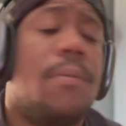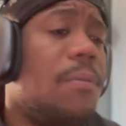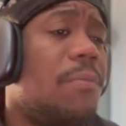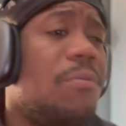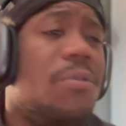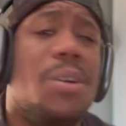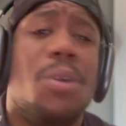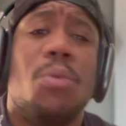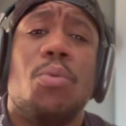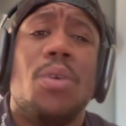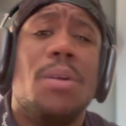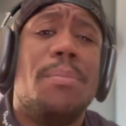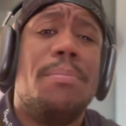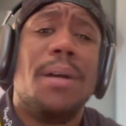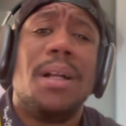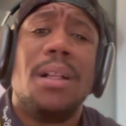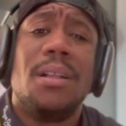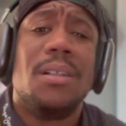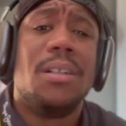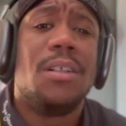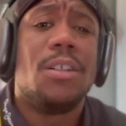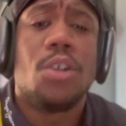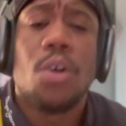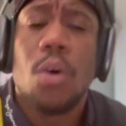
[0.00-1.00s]
If you're
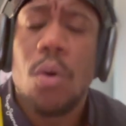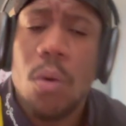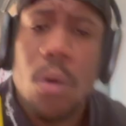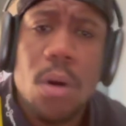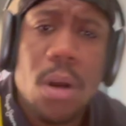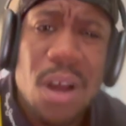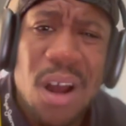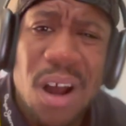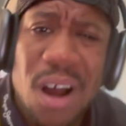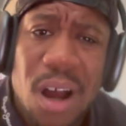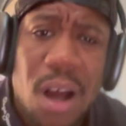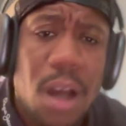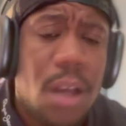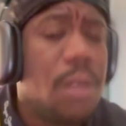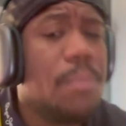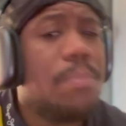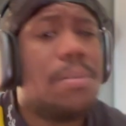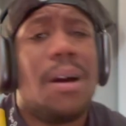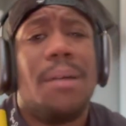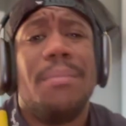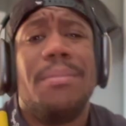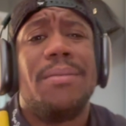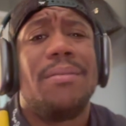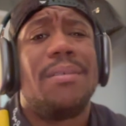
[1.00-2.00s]
rebuilding the whole car, you
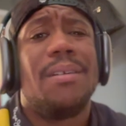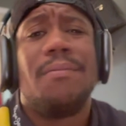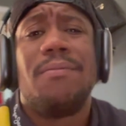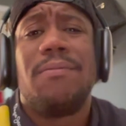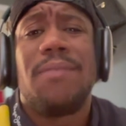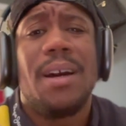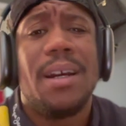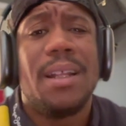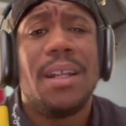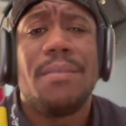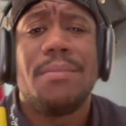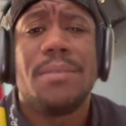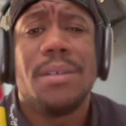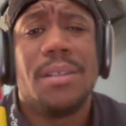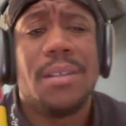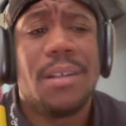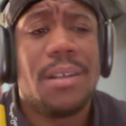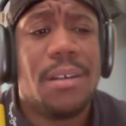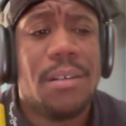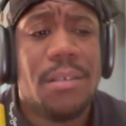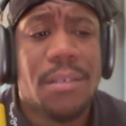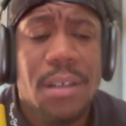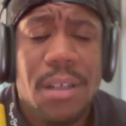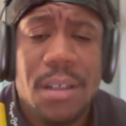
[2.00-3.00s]
probably can find everything
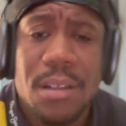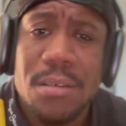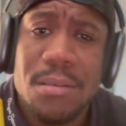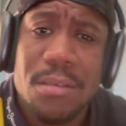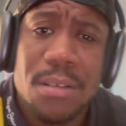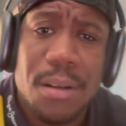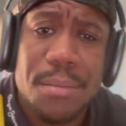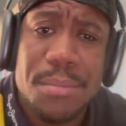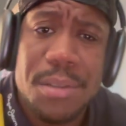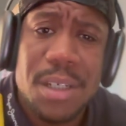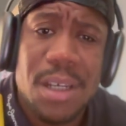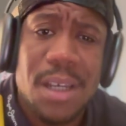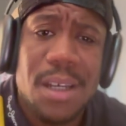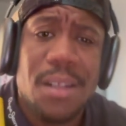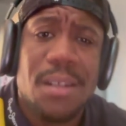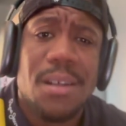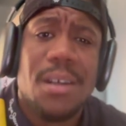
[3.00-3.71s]
you need. You know what I'm saying?